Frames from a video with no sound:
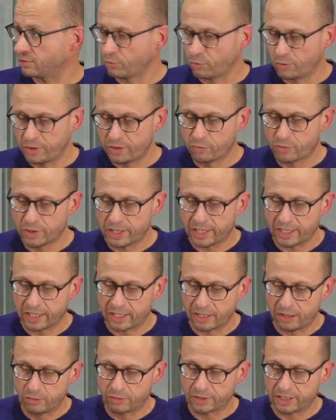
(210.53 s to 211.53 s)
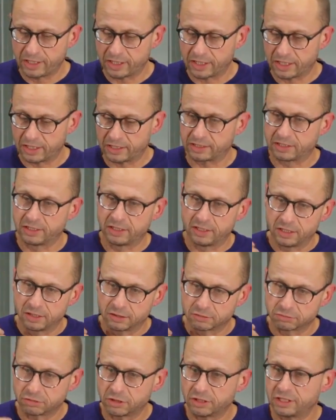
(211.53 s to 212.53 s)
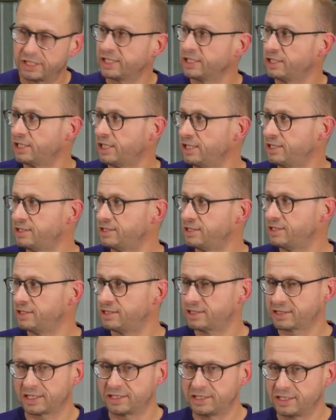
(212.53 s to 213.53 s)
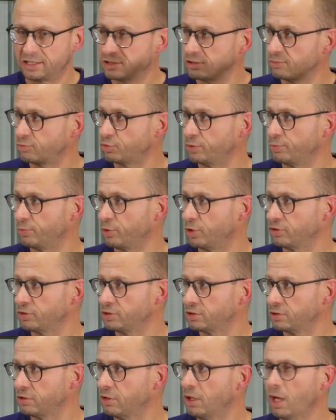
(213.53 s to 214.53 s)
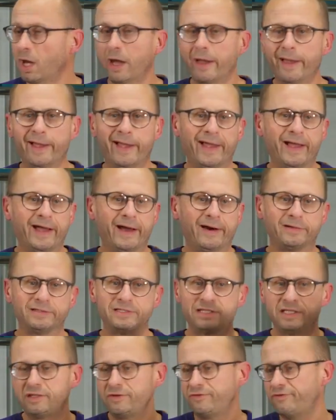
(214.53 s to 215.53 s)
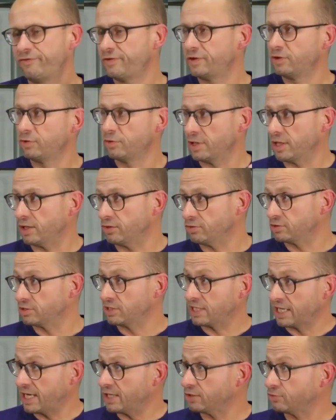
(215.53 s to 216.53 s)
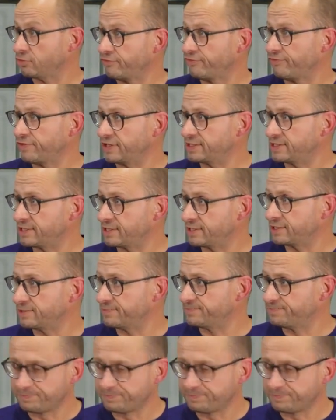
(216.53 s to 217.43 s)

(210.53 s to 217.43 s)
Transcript: We were looking at running analysis, getting some reports, and then figure out how to fix it.